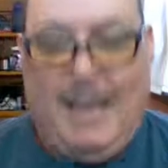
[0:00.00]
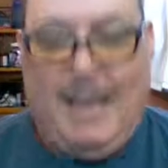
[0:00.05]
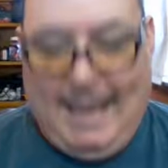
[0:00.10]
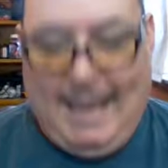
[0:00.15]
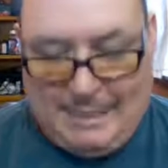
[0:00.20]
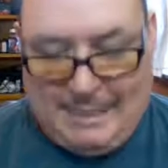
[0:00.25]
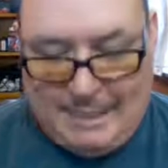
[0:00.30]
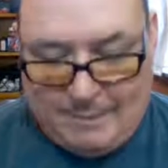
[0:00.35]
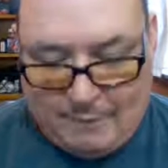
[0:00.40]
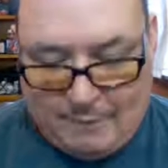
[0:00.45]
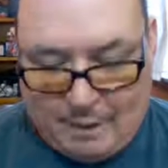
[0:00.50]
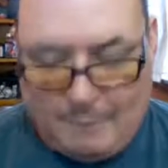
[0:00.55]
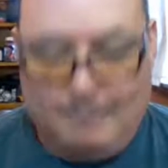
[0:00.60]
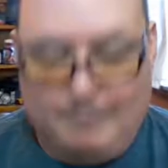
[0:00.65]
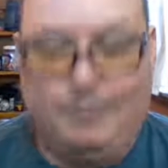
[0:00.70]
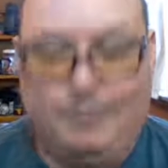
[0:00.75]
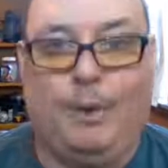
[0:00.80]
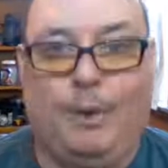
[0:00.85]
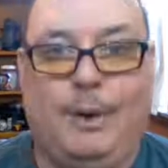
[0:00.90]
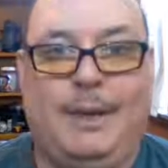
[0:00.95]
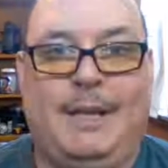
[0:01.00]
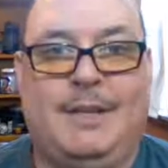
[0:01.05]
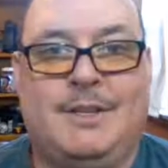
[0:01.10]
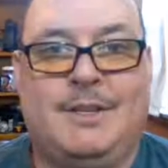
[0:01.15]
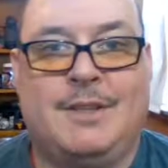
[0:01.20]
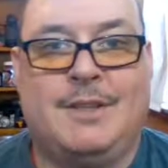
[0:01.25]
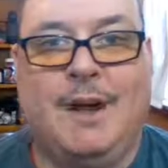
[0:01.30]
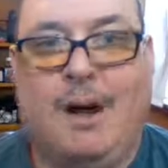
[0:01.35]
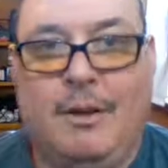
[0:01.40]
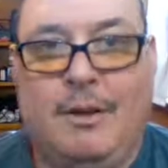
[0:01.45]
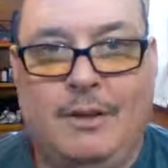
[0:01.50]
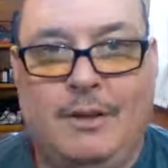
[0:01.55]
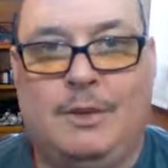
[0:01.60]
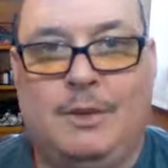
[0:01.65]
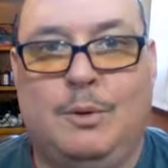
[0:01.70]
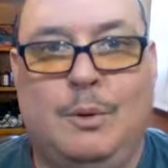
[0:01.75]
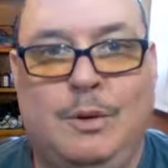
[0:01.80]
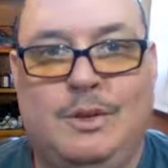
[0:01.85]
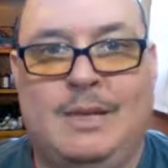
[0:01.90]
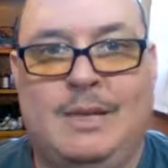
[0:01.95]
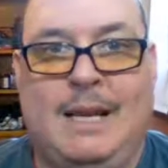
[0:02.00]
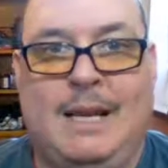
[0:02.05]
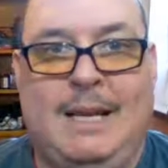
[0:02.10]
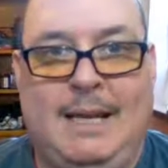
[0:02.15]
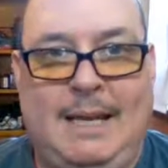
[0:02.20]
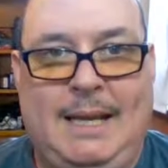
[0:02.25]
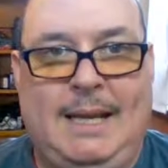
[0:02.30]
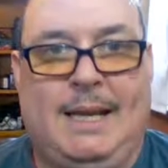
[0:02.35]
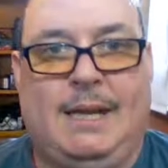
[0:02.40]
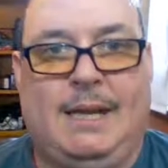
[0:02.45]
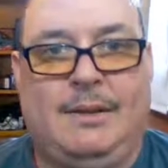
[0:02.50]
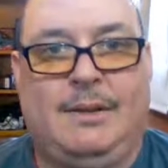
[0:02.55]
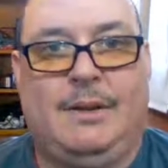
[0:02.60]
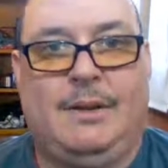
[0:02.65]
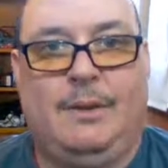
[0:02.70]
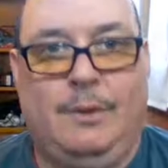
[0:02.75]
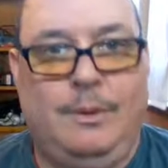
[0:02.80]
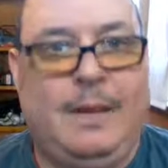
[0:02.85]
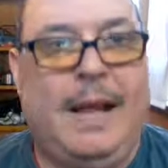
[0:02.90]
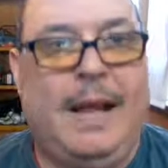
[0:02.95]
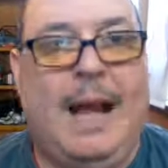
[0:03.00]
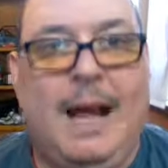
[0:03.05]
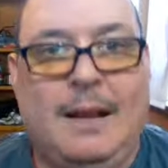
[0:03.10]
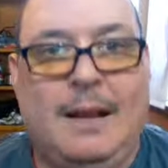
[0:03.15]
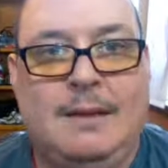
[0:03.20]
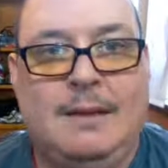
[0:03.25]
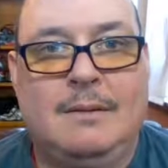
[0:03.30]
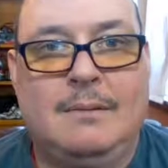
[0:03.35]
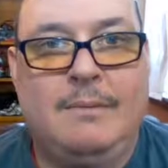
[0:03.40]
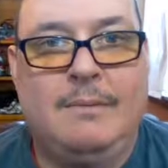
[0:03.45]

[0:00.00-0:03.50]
and give our employees all the tools they need to do that